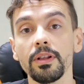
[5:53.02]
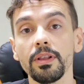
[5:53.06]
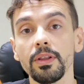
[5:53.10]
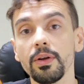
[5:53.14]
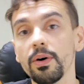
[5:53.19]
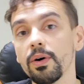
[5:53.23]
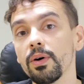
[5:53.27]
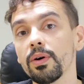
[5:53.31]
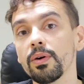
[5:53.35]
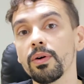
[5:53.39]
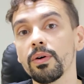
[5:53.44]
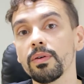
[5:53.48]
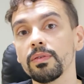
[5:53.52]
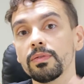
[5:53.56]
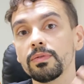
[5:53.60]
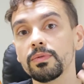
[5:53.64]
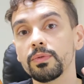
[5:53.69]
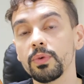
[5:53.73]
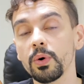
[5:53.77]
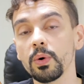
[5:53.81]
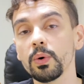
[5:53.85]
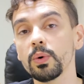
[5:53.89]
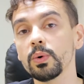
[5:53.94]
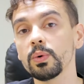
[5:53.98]
a lot
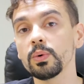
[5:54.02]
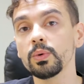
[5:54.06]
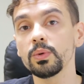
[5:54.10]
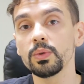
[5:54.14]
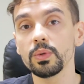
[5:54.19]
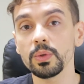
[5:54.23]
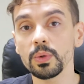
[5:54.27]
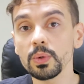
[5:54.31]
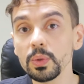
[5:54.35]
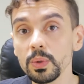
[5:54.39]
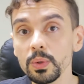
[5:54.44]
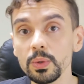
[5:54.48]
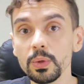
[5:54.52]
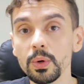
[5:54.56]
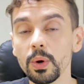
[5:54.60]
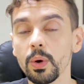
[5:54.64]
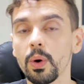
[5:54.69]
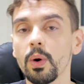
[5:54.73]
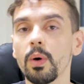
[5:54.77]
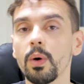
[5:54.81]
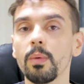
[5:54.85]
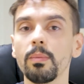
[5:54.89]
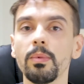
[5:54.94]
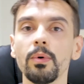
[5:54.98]
of rose oud
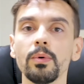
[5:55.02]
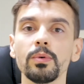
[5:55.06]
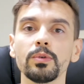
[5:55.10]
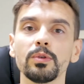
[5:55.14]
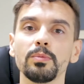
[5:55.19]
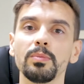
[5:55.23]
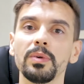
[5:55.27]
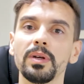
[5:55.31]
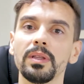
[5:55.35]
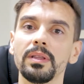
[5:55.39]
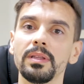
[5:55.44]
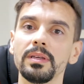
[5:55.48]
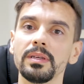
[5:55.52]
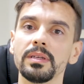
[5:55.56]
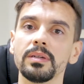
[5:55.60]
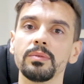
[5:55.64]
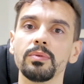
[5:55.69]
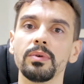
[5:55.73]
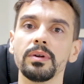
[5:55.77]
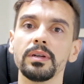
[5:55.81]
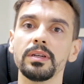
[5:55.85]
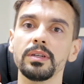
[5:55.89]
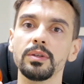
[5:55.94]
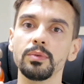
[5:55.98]
combos, but this
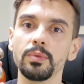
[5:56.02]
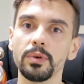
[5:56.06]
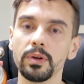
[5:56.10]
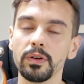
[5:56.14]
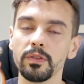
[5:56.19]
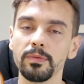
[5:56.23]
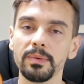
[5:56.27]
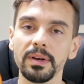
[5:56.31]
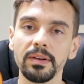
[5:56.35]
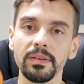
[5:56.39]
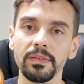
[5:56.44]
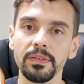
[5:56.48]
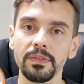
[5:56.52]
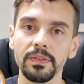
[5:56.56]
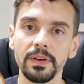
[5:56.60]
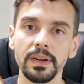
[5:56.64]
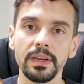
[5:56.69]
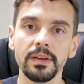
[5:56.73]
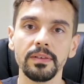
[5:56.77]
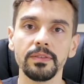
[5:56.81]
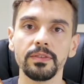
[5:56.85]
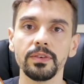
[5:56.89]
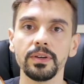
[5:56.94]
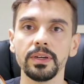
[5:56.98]
one is one of my
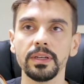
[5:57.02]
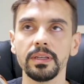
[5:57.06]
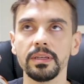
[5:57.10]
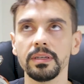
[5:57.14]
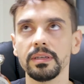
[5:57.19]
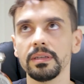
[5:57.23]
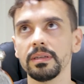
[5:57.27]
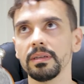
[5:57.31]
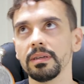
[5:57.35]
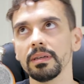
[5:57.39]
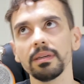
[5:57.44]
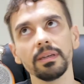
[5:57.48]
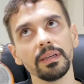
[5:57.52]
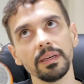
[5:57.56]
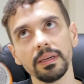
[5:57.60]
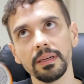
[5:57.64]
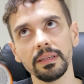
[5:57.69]
favorites.